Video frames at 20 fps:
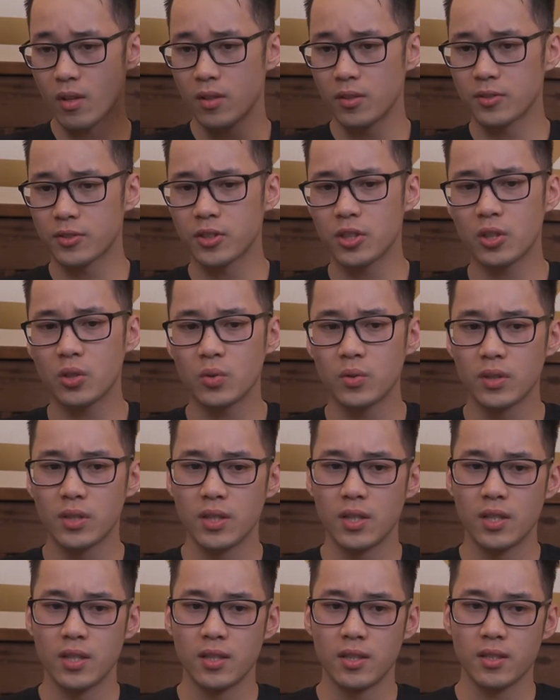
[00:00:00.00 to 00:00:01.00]
So
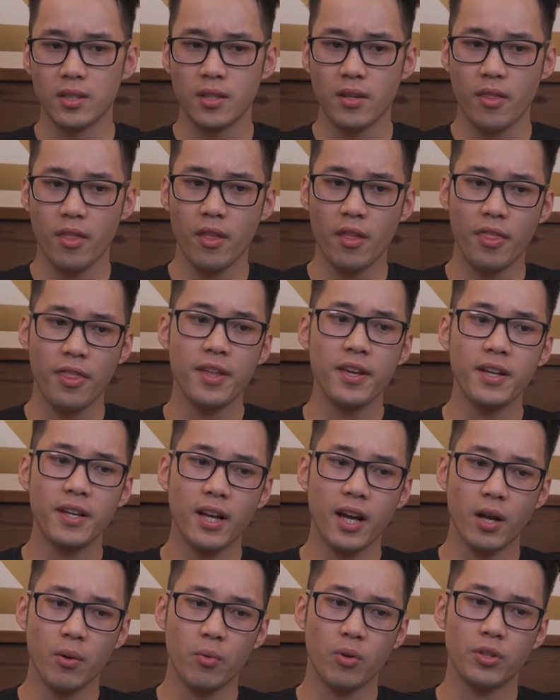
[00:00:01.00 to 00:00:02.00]
the thing
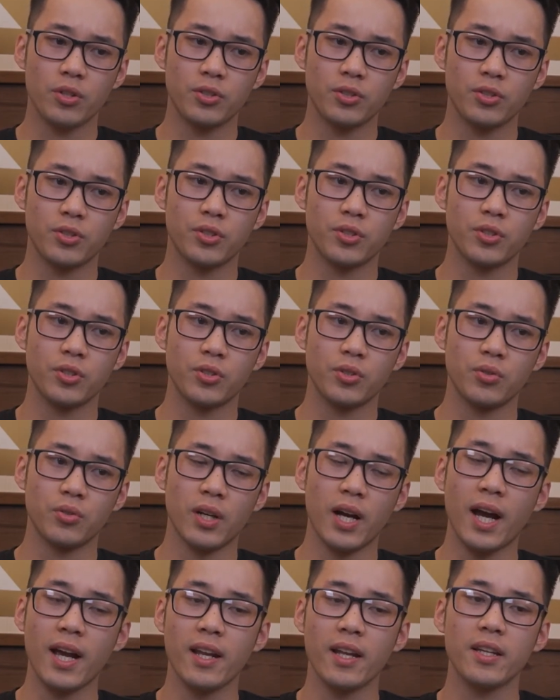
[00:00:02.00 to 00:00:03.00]
I want to
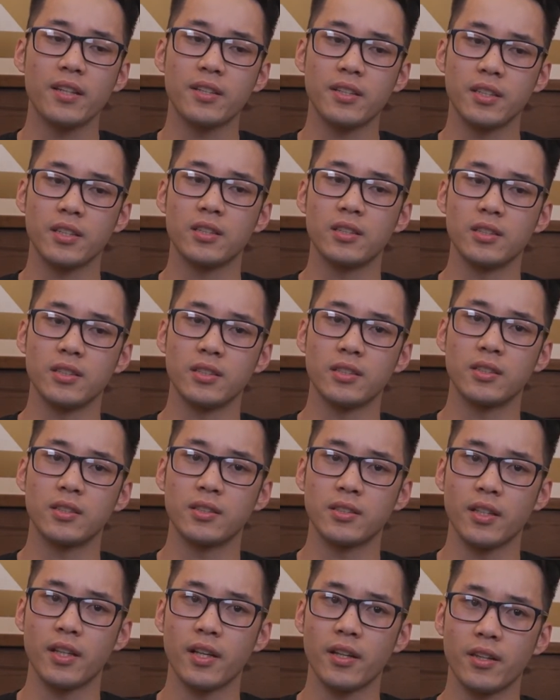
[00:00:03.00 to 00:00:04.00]
highlight here is
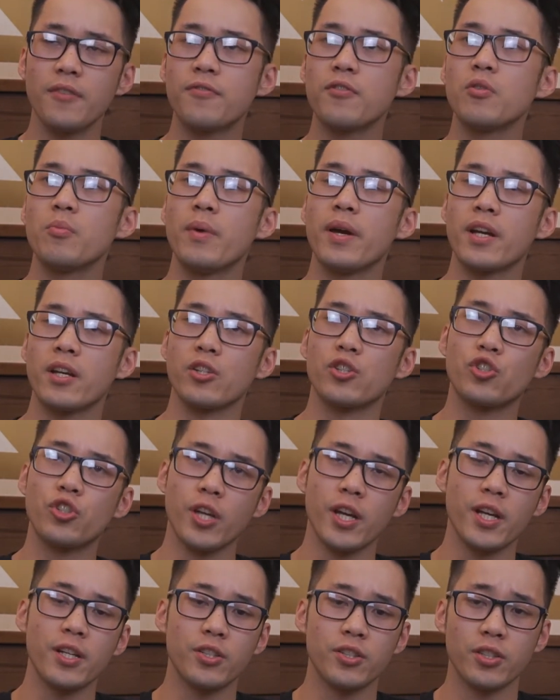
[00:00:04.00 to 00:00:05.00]
that if you make a
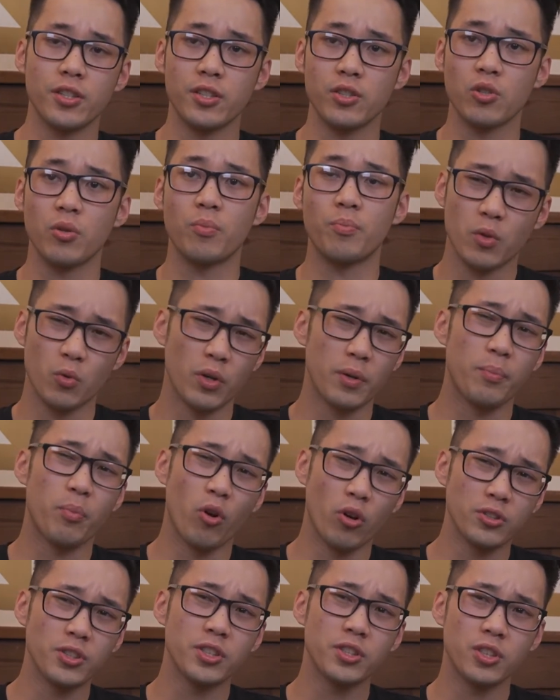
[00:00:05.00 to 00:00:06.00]
change in your
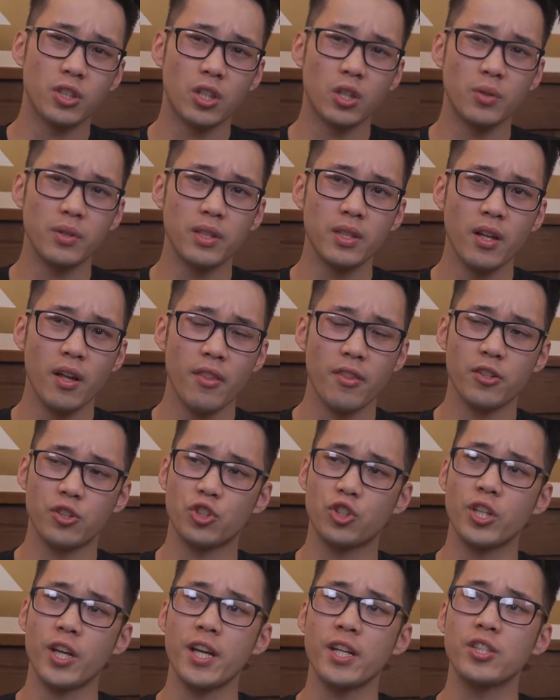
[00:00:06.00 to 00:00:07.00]
repository, the
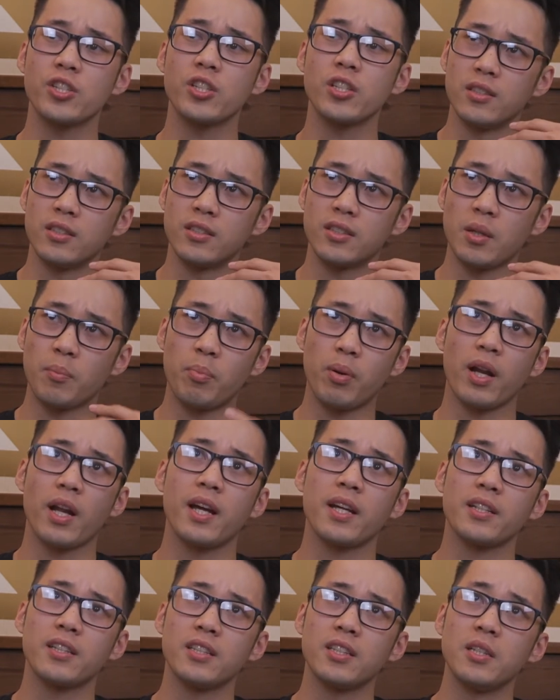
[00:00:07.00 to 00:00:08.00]
change is
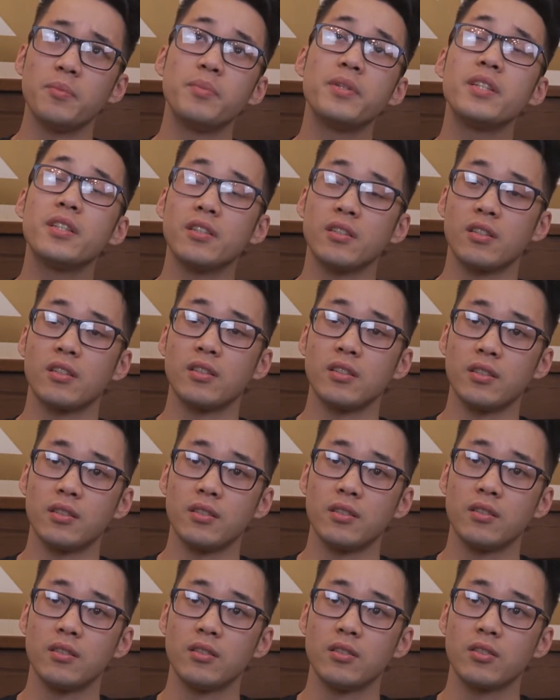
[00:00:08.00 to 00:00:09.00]
applied immediately.
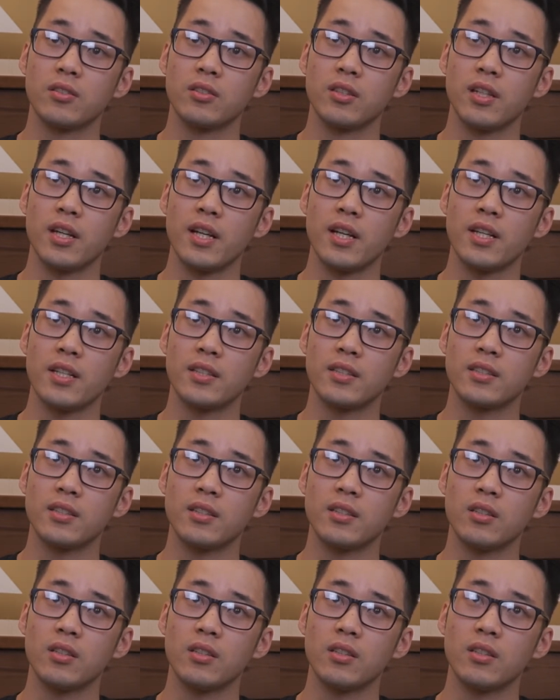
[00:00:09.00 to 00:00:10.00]
And
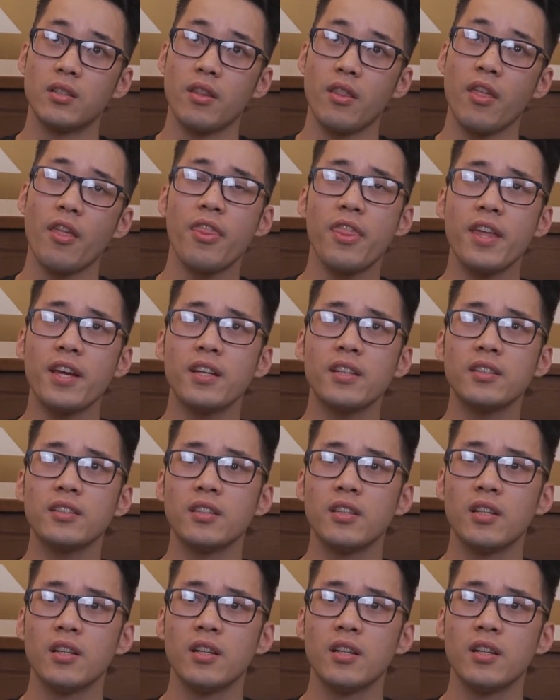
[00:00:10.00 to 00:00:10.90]
the thing is,